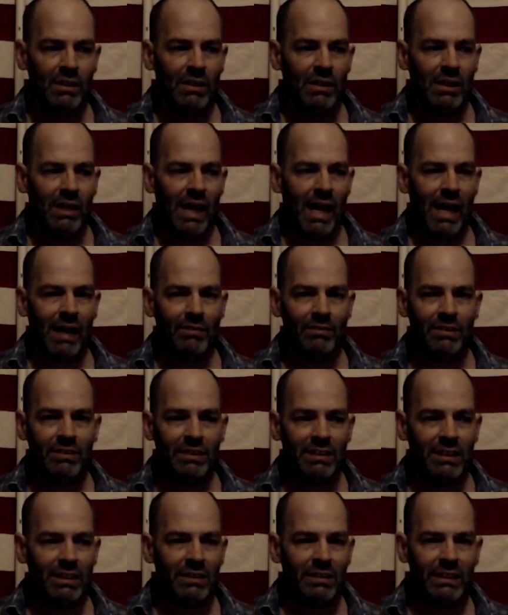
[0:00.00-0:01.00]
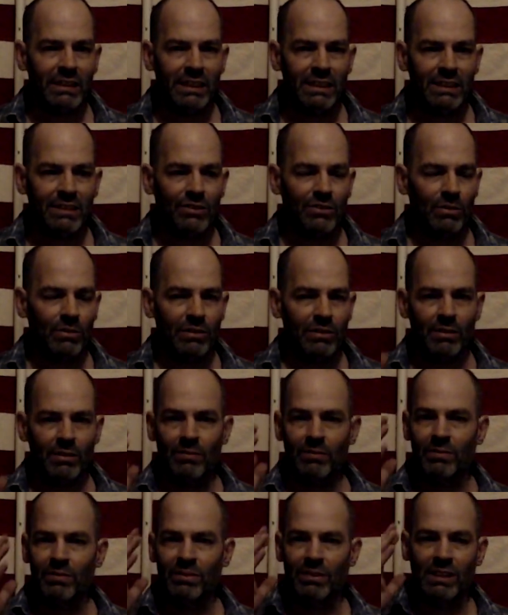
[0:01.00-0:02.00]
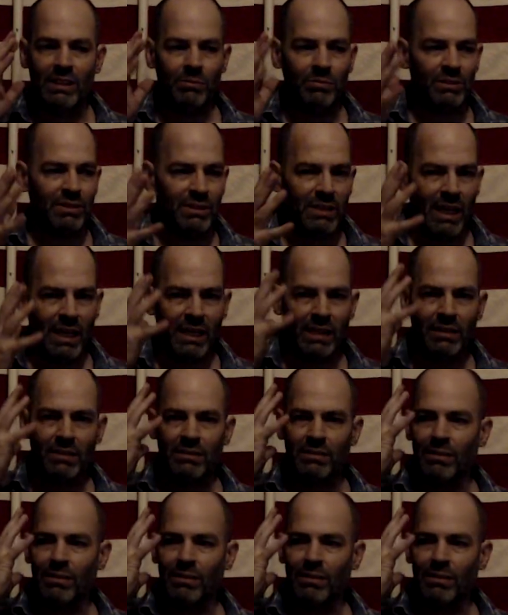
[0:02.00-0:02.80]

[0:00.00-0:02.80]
How did the elites, or the deep state,